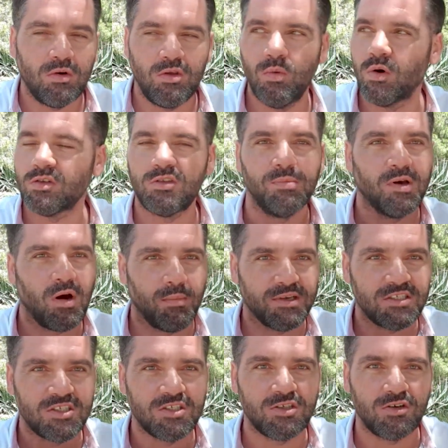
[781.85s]
You want to become a
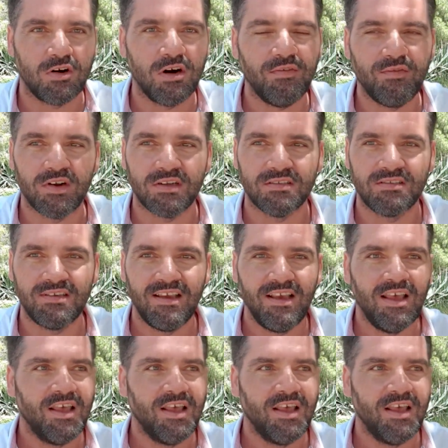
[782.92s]
servant.